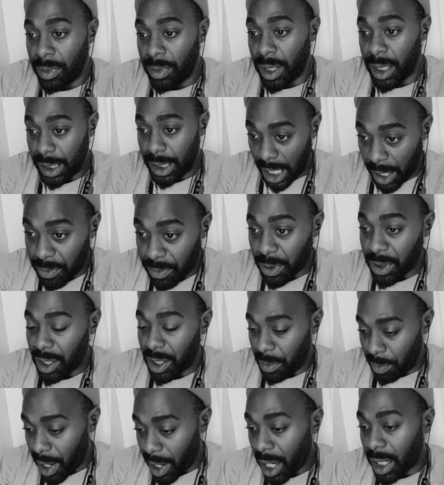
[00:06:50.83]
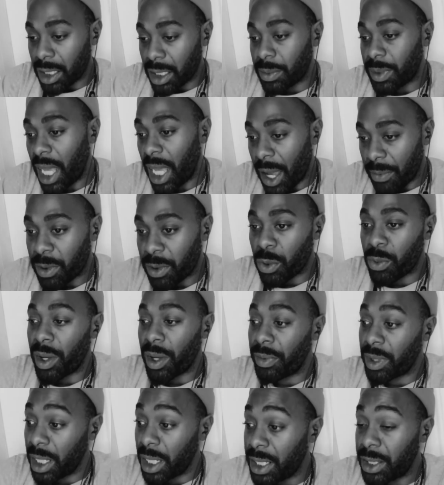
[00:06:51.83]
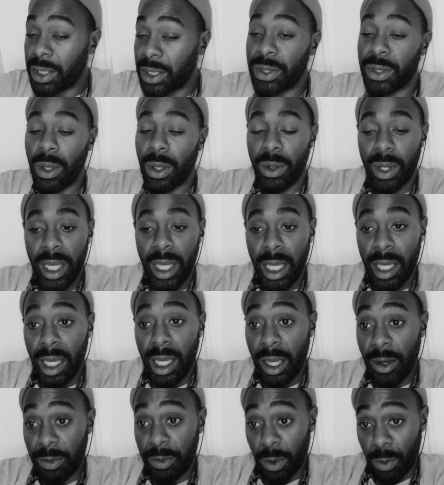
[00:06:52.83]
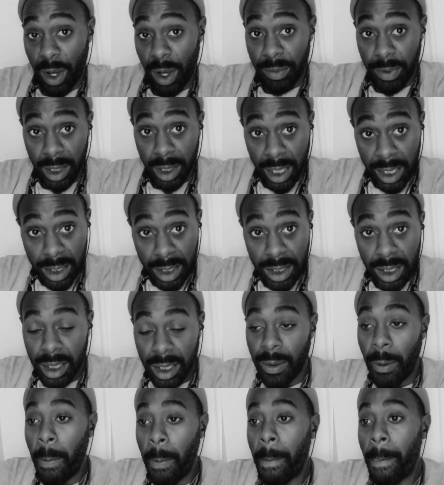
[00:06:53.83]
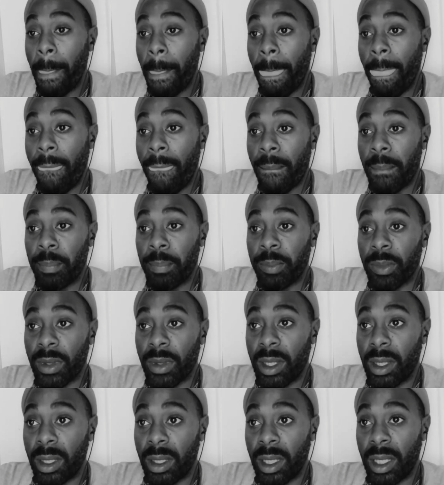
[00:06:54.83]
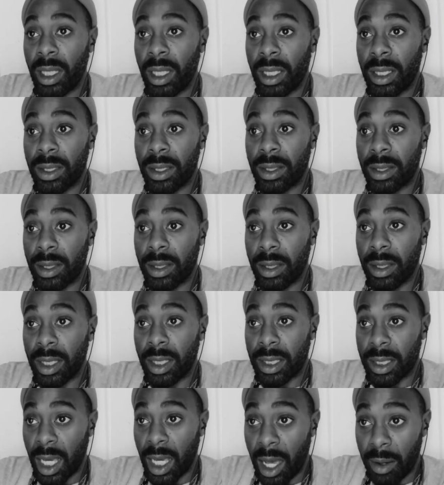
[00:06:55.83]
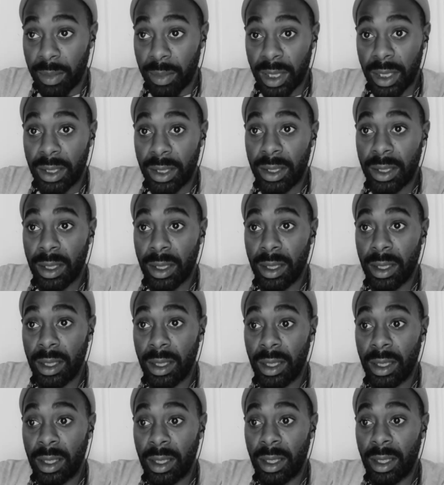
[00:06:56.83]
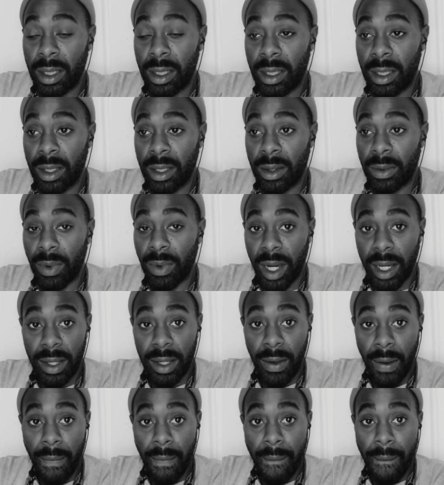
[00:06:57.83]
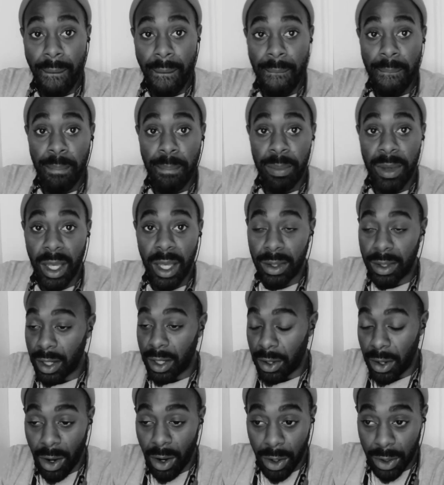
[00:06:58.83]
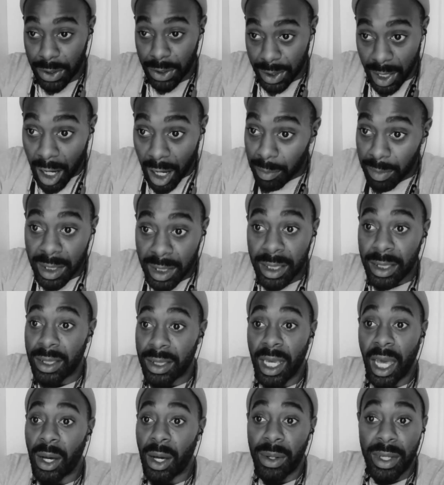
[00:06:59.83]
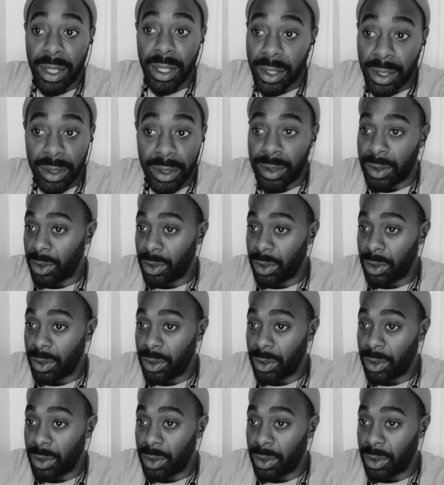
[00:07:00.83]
it's after the apocalypse, after the revelation. So if the revelation is the zombies, right, that there are zombies out here